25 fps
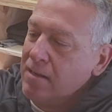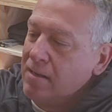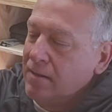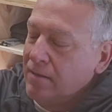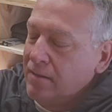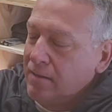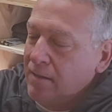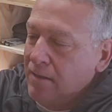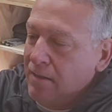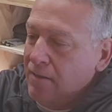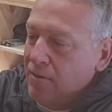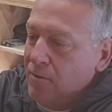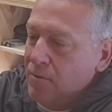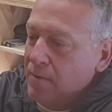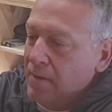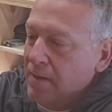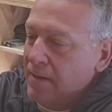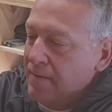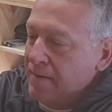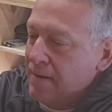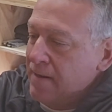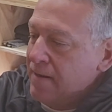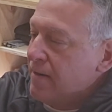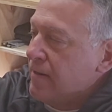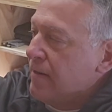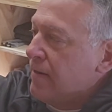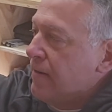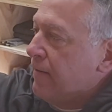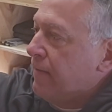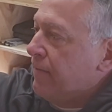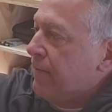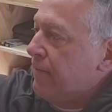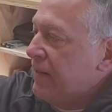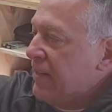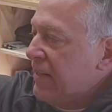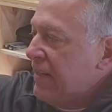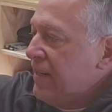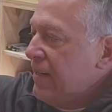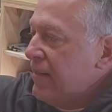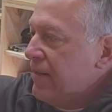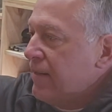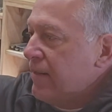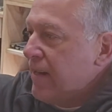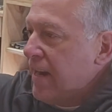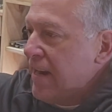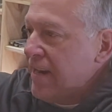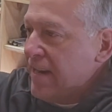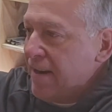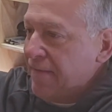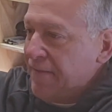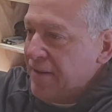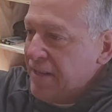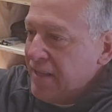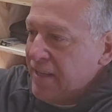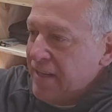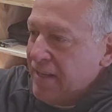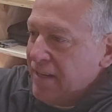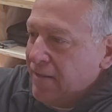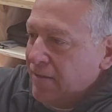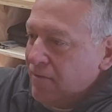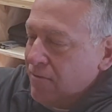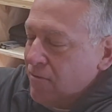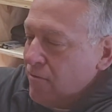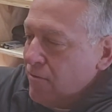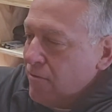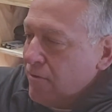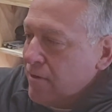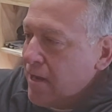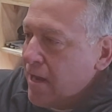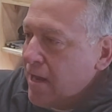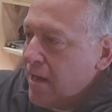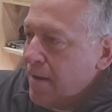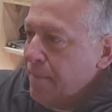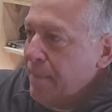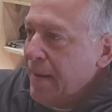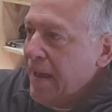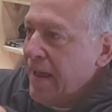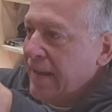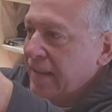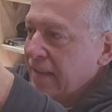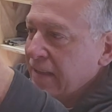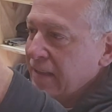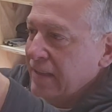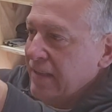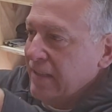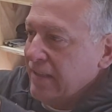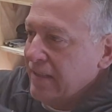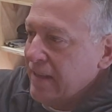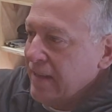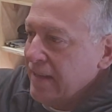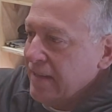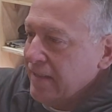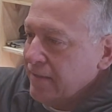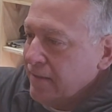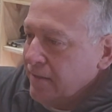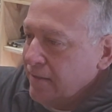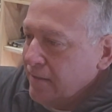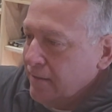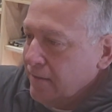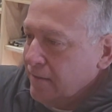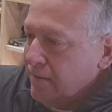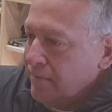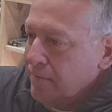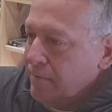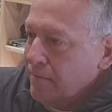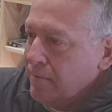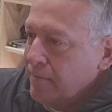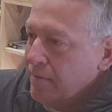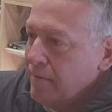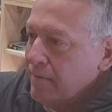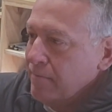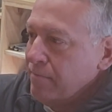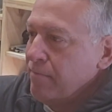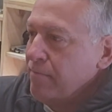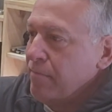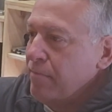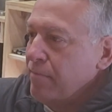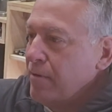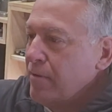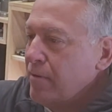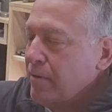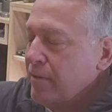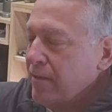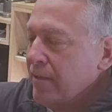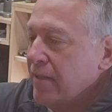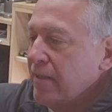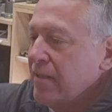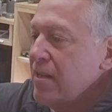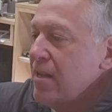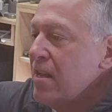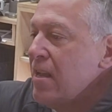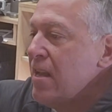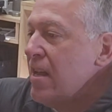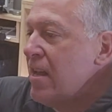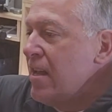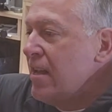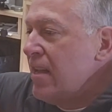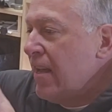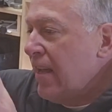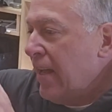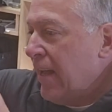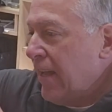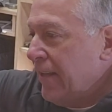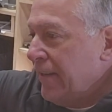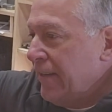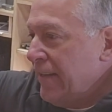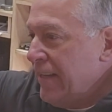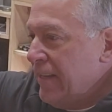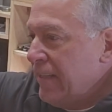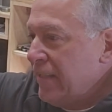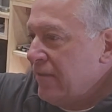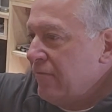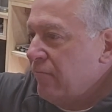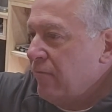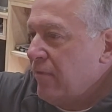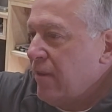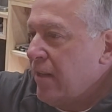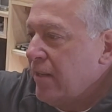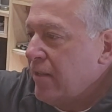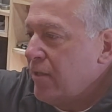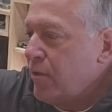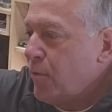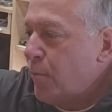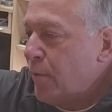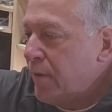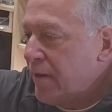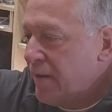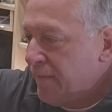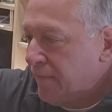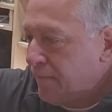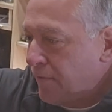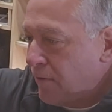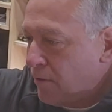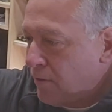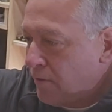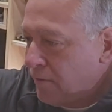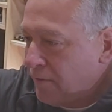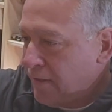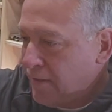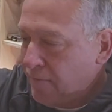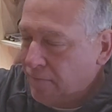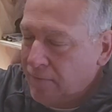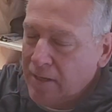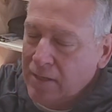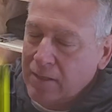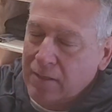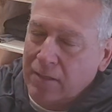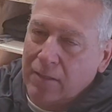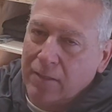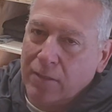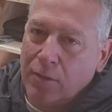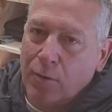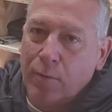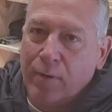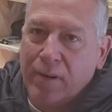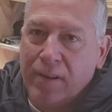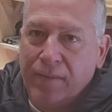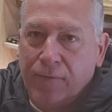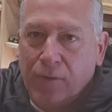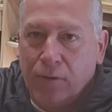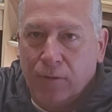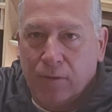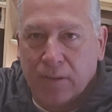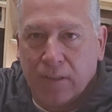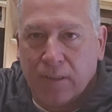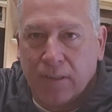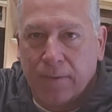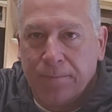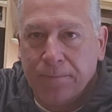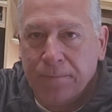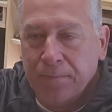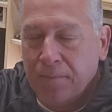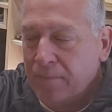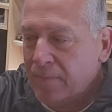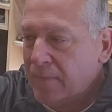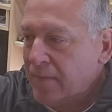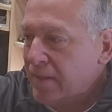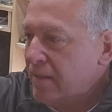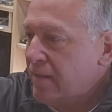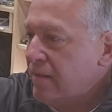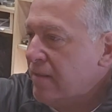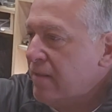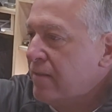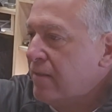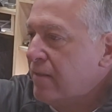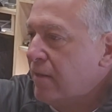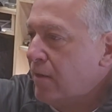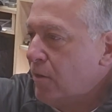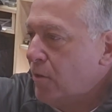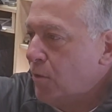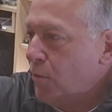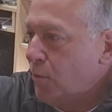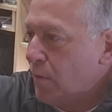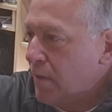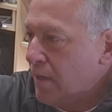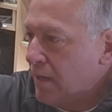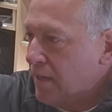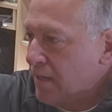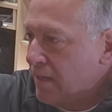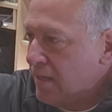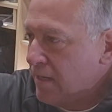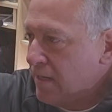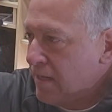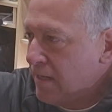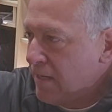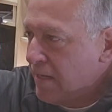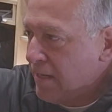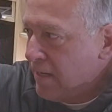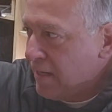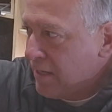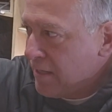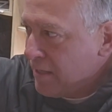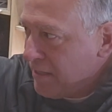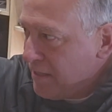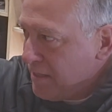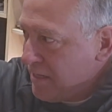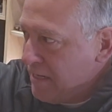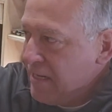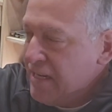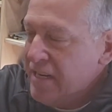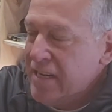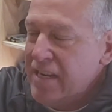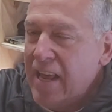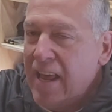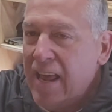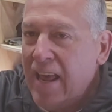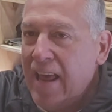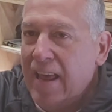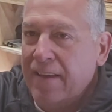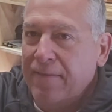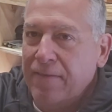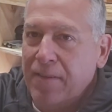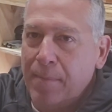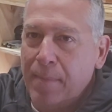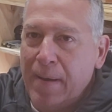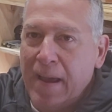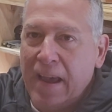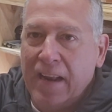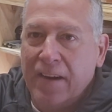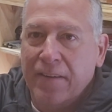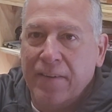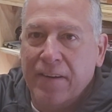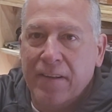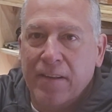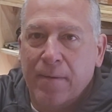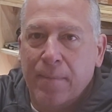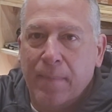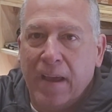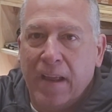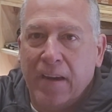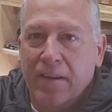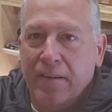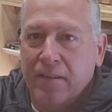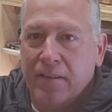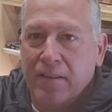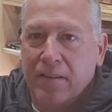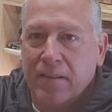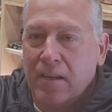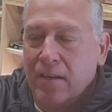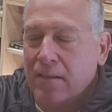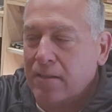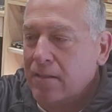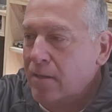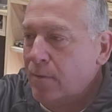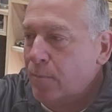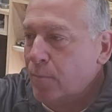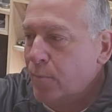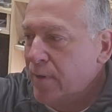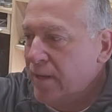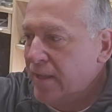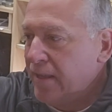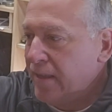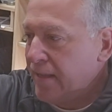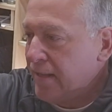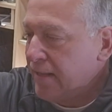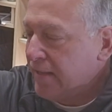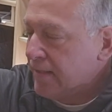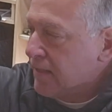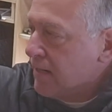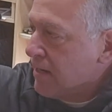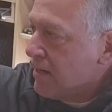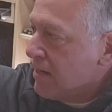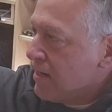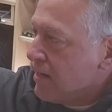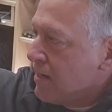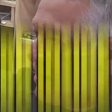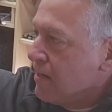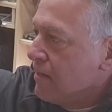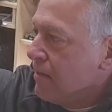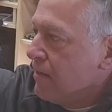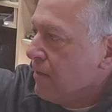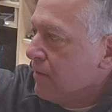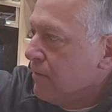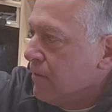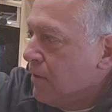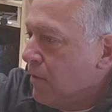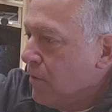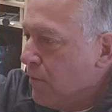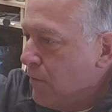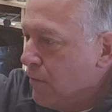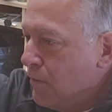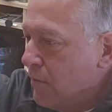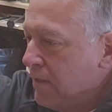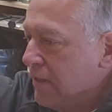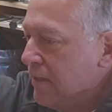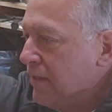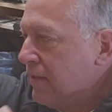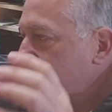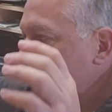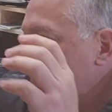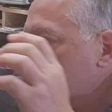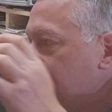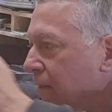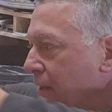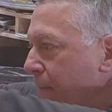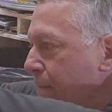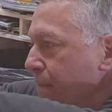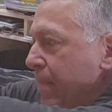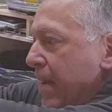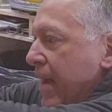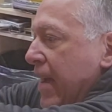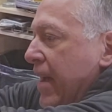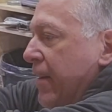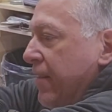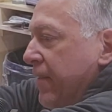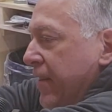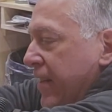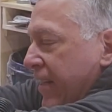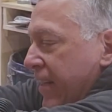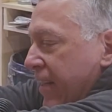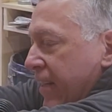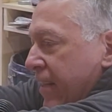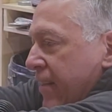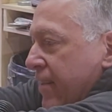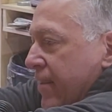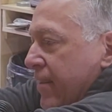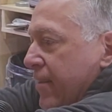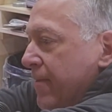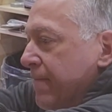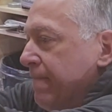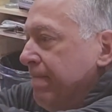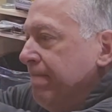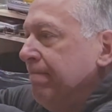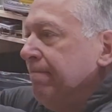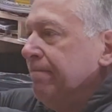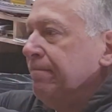So for here, and everything is all compact in this nice little part. It's a 20 volt, it runs on 20 volts. So you need to have the battery. The battery does not come with this. So the battery here